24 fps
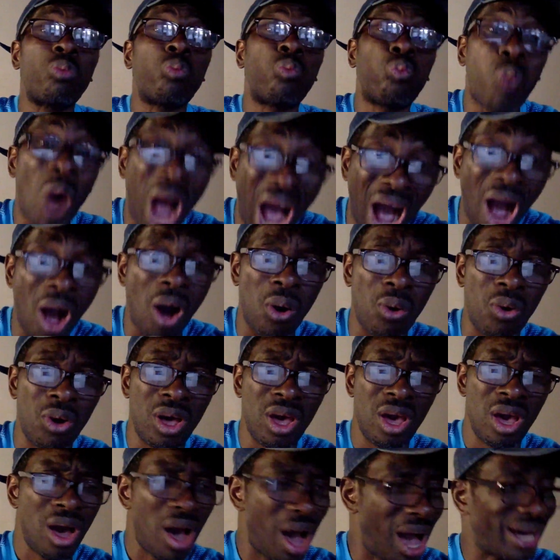wow,
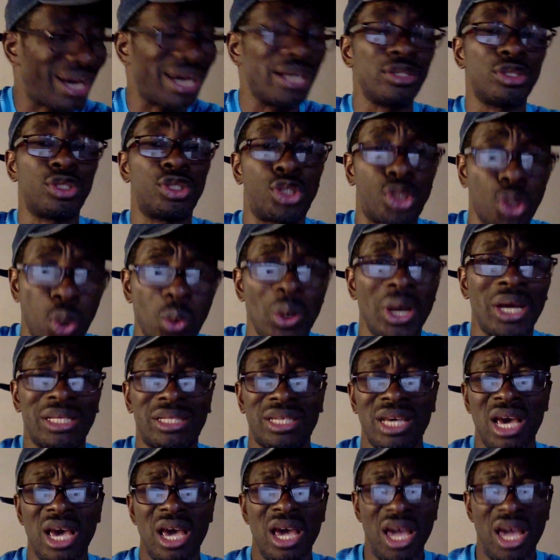I can do it.